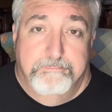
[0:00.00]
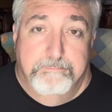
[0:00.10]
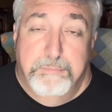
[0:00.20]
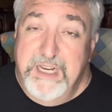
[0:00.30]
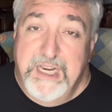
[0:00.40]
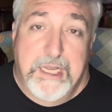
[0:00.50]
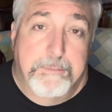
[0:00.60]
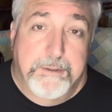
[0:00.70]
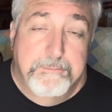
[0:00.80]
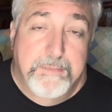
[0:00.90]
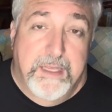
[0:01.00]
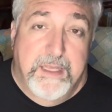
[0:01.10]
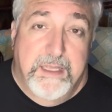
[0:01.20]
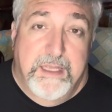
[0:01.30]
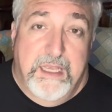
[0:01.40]
Pick it up.
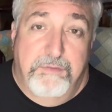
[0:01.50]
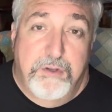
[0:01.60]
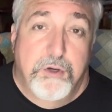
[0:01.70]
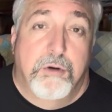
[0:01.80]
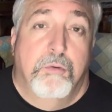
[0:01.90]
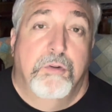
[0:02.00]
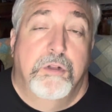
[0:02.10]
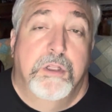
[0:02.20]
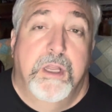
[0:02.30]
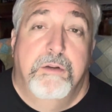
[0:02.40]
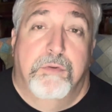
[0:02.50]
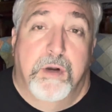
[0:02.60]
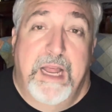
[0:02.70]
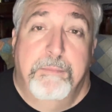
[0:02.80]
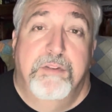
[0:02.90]
If you're looking for an
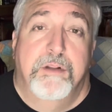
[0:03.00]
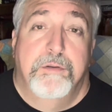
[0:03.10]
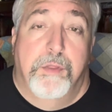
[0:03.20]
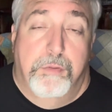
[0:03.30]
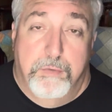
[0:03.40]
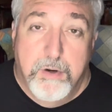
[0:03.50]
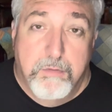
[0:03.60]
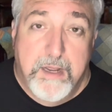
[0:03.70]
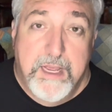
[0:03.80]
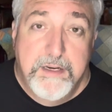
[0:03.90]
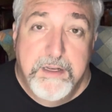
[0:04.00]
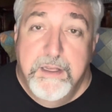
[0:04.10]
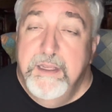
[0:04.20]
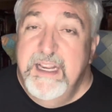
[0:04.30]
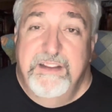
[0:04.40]
absolute thrill ride,
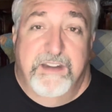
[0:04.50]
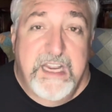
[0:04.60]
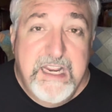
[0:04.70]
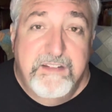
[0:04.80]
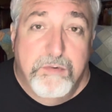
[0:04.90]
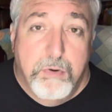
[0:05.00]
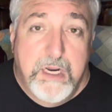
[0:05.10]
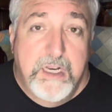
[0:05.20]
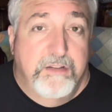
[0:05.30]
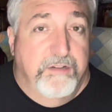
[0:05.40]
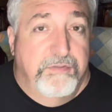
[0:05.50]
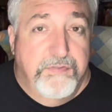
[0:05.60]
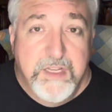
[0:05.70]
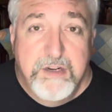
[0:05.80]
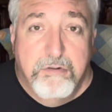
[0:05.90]
it's an easy read. It's a
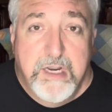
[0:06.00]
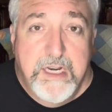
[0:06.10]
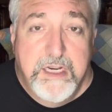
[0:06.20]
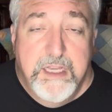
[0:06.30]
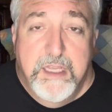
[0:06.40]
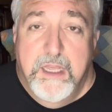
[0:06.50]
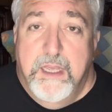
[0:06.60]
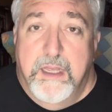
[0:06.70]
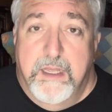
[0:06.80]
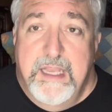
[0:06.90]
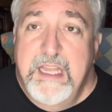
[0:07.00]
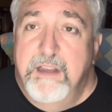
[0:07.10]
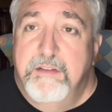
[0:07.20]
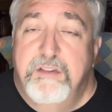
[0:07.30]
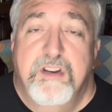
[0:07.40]
fun read. Uh, it
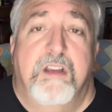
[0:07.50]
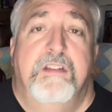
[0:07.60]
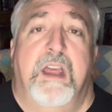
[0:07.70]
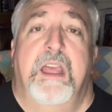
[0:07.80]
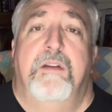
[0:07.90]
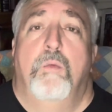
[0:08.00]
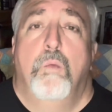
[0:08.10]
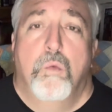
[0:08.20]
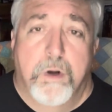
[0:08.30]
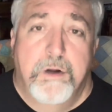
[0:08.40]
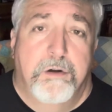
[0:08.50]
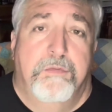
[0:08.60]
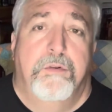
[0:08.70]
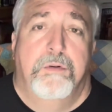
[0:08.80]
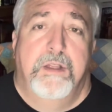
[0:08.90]
is just a
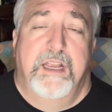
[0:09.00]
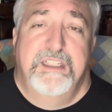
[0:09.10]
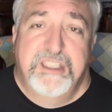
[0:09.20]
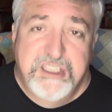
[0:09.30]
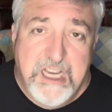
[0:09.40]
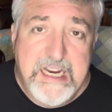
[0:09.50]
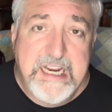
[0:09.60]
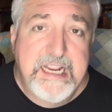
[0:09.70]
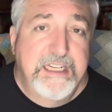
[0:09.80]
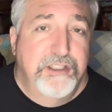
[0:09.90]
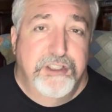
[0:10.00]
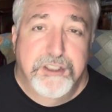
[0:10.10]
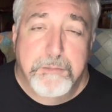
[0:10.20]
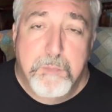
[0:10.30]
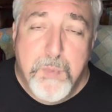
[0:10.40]
wonderful, exciting,
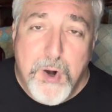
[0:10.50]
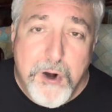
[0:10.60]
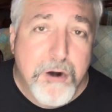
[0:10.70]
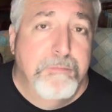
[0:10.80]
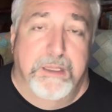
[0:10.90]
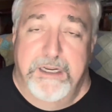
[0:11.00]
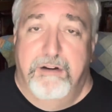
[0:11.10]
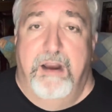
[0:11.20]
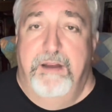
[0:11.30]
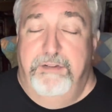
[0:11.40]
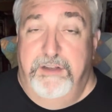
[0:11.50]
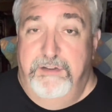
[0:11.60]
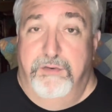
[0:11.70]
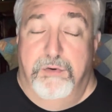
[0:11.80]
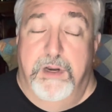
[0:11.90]
superbly crafted
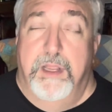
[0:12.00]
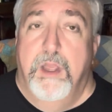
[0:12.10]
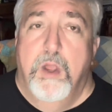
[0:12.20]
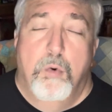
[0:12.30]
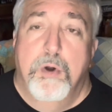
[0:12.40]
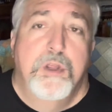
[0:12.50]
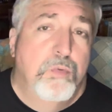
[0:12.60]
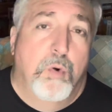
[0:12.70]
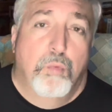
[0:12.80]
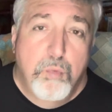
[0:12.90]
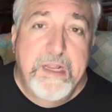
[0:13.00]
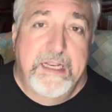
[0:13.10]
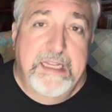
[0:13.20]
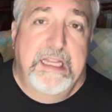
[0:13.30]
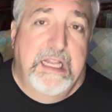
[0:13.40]
story where you will
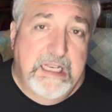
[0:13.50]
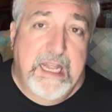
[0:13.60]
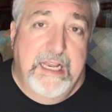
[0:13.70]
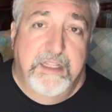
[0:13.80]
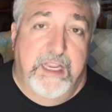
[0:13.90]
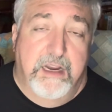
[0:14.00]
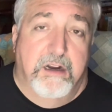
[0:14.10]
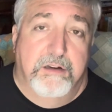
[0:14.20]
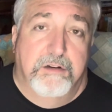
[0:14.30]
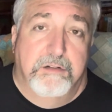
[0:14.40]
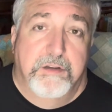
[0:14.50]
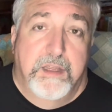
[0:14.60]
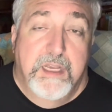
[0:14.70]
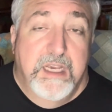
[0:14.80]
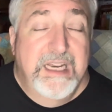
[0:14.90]
really like the characters.
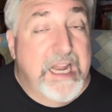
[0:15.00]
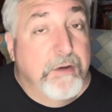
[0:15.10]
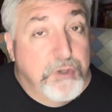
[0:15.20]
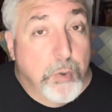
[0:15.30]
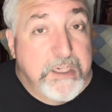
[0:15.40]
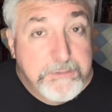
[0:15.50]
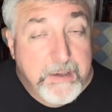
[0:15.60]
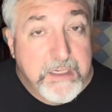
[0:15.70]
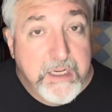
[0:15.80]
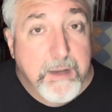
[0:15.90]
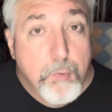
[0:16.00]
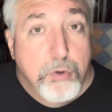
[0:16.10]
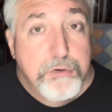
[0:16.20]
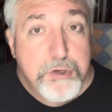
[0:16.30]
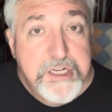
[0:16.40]
Now, if you're expecting a more
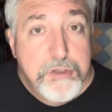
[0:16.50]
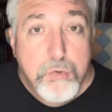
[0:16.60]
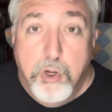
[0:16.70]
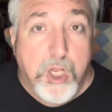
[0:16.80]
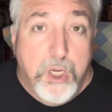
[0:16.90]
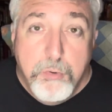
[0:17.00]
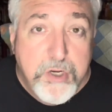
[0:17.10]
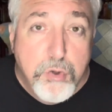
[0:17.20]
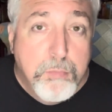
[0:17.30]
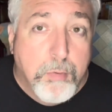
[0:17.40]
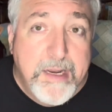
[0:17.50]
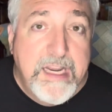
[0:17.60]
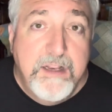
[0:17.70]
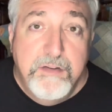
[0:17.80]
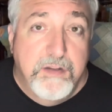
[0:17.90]
traditional colonial
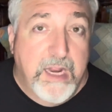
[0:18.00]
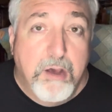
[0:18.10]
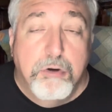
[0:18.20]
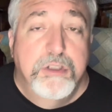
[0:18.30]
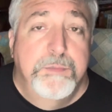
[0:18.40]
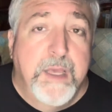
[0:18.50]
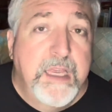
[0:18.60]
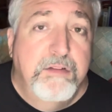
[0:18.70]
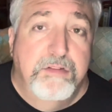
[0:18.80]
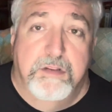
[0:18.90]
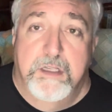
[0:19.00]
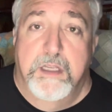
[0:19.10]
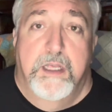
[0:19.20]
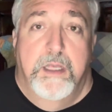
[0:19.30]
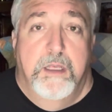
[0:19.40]
marines in outer space and
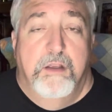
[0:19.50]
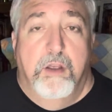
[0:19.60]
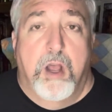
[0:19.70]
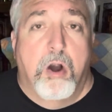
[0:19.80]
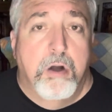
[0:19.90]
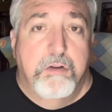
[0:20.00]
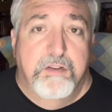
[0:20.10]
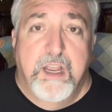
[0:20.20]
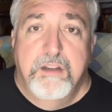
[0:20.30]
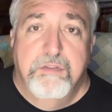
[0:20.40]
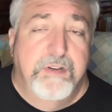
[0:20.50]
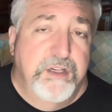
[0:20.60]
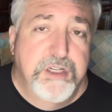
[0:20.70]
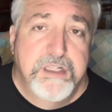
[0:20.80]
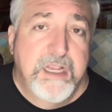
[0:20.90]
hard science
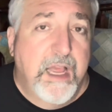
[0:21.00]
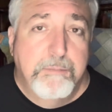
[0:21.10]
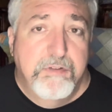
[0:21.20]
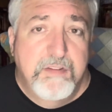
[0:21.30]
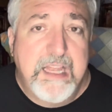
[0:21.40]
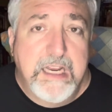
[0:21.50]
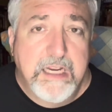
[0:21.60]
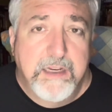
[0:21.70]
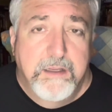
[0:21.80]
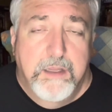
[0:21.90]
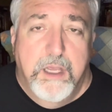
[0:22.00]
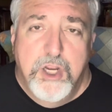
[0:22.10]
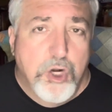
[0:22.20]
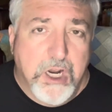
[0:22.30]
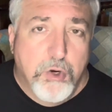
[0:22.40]
fiction type setting,
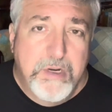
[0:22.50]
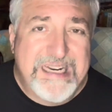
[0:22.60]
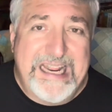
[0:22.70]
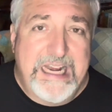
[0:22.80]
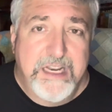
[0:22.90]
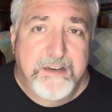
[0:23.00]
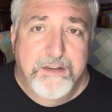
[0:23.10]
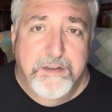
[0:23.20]
you're not going to get it.